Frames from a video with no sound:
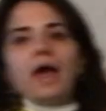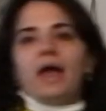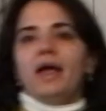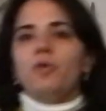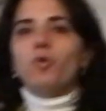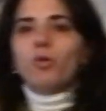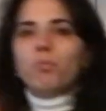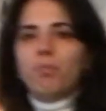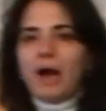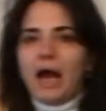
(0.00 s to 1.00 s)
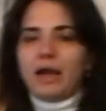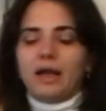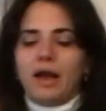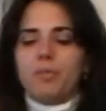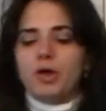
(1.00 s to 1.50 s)
And we're back.
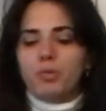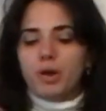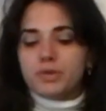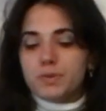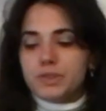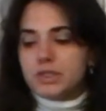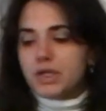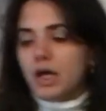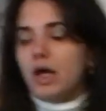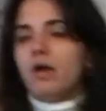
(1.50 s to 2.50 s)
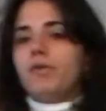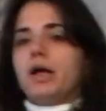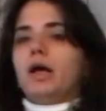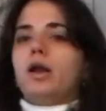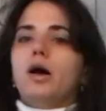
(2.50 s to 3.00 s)
I meal prepped some stuff. I
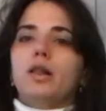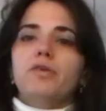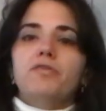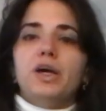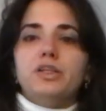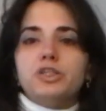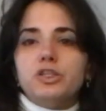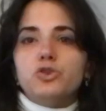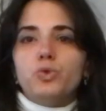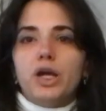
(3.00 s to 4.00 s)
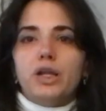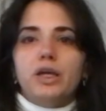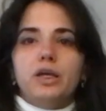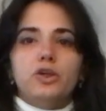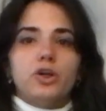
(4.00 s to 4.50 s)
got all the veggies
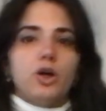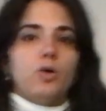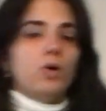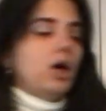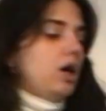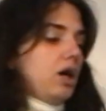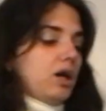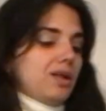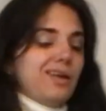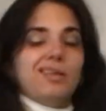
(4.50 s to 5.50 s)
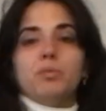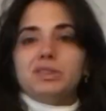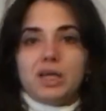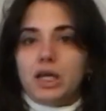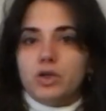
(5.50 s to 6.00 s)
ready, you know. Clean the
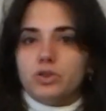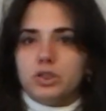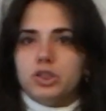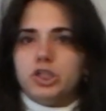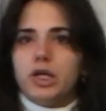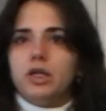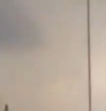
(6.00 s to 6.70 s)
potatoes and shit.